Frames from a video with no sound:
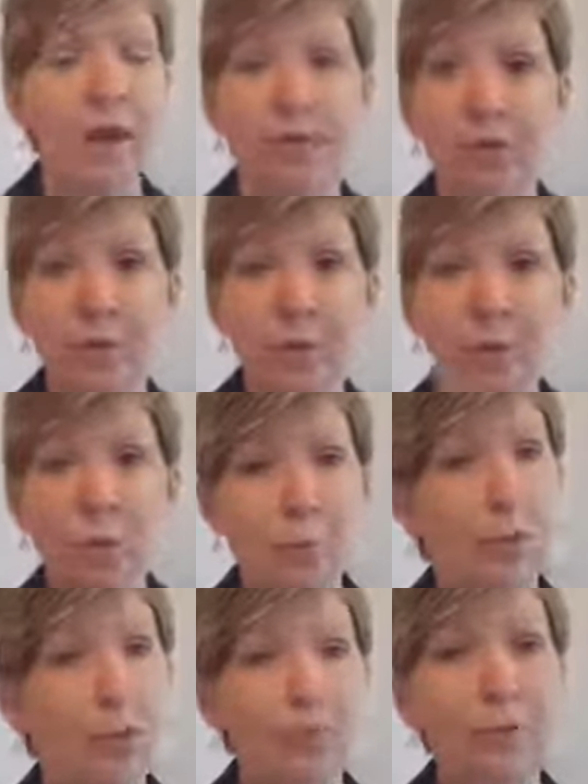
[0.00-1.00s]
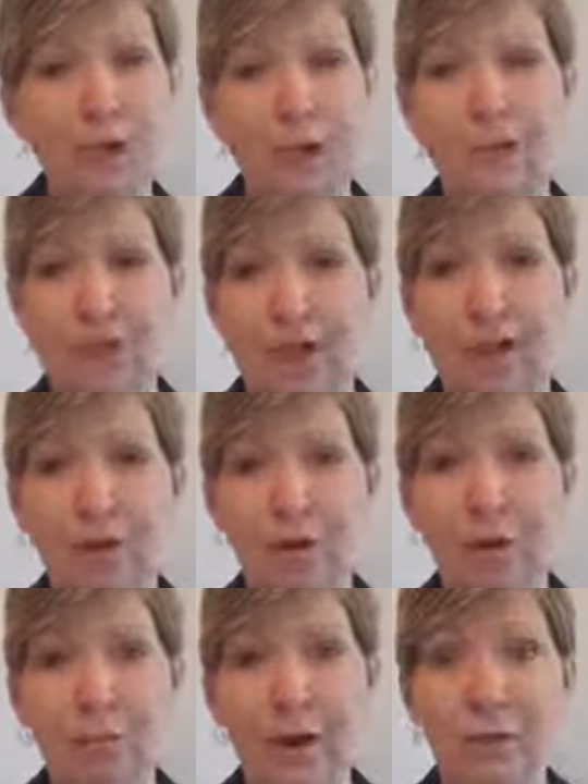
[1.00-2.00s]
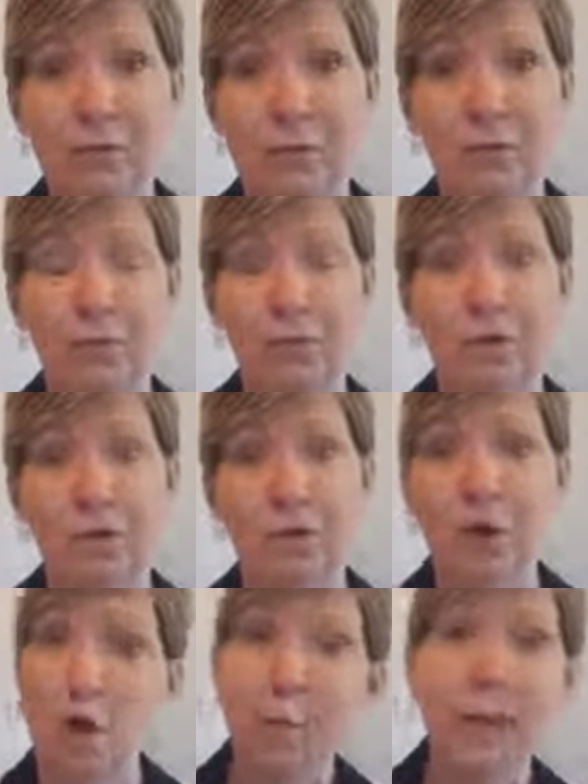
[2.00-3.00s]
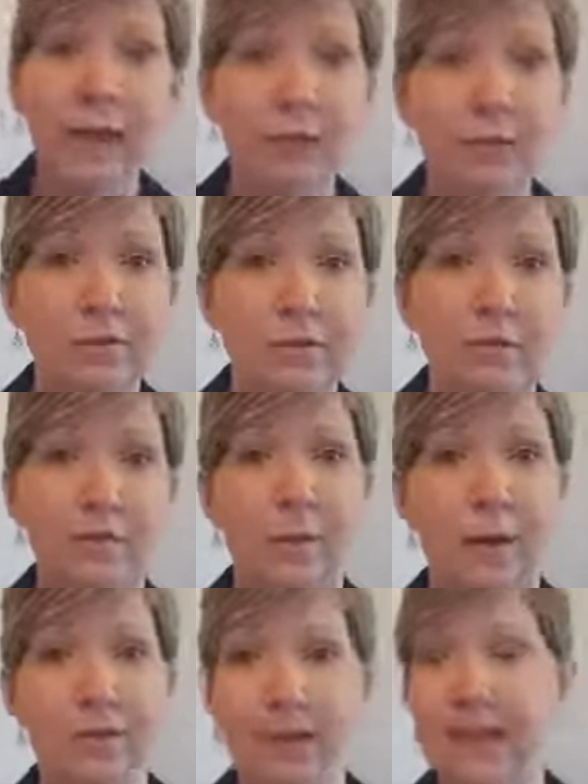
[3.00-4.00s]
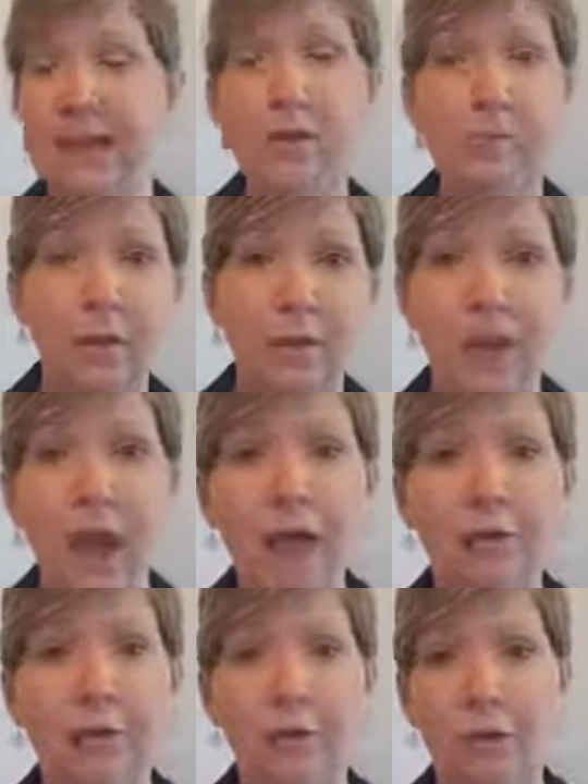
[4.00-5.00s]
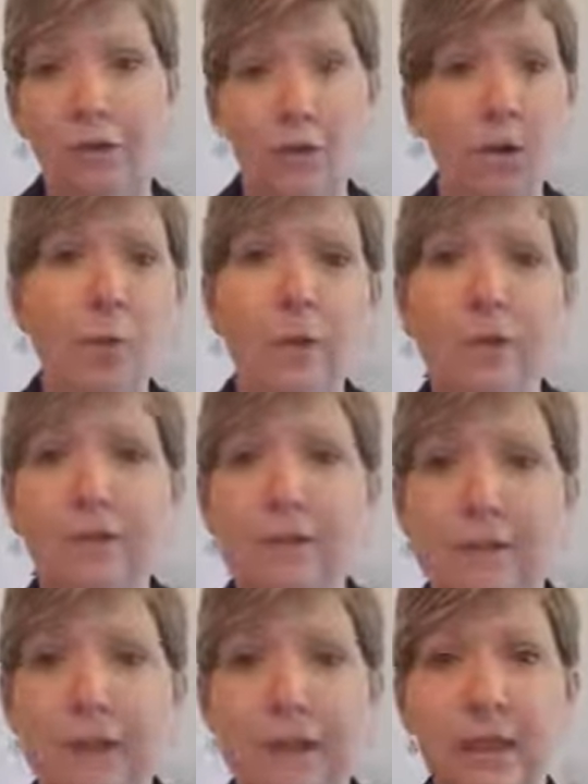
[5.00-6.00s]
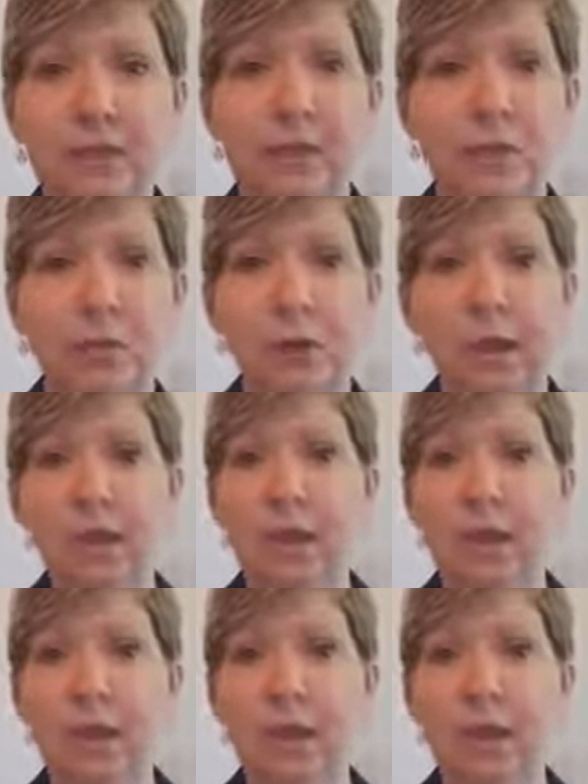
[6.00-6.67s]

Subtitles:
The little porn that I check out on my phone that nobody else knows about, that I keep in a locked folder that nobody else can get to,